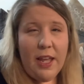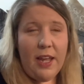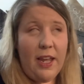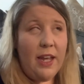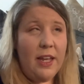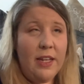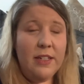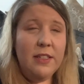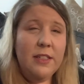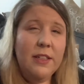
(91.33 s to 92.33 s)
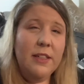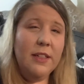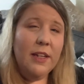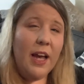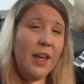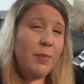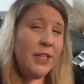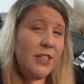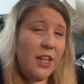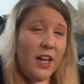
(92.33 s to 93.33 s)
And I
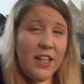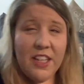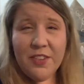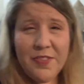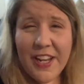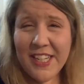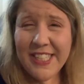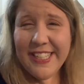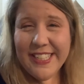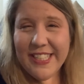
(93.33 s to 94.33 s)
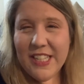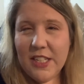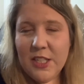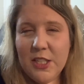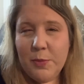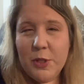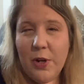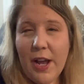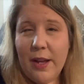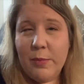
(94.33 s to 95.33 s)
miss all your faces that are
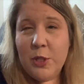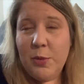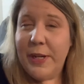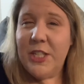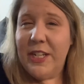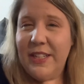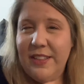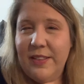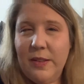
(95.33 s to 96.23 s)
subscribed to my channel.